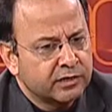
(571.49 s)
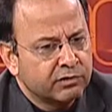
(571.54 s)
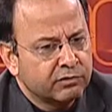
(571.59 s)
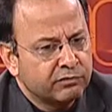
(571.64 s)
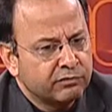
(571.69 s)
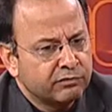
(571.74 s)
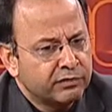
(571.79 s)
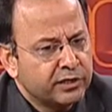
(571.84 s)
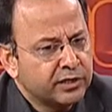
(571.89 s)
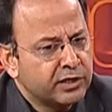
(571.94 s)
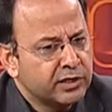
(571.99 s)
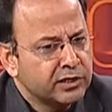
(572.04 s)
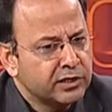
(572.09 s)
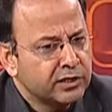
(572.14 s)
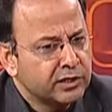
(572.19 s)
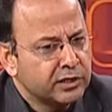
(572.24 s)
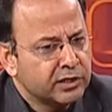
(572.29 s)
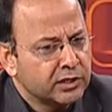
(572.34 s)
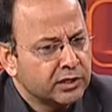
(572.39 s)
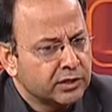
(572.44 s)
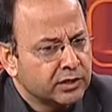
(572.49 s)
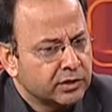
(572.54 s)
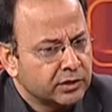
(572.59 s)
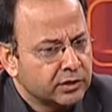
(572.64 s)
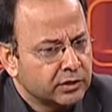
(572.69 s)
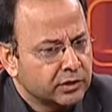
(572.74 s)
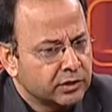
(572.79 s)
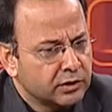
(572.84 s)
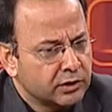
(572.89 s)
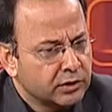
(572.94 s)
we
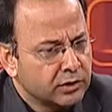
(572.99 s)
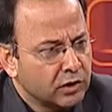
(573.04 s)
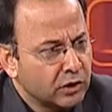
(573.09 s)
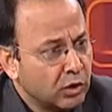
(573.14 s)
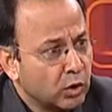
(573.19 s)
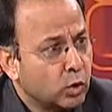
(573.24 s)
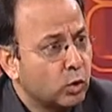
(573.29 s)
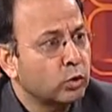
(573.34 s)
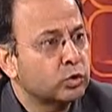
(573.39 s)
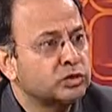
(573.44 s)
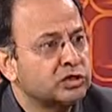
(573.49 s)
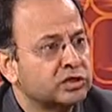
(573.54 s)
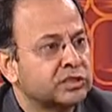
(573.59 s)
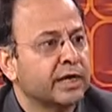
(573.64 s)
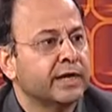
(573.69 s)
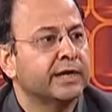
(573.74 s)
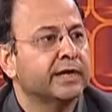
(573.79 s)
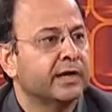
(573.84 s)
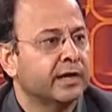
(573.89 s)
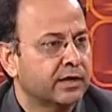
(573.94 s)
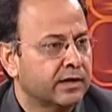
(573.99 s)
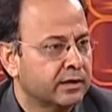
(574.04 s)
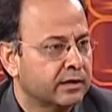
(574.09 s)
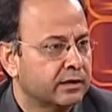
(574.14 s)
know China.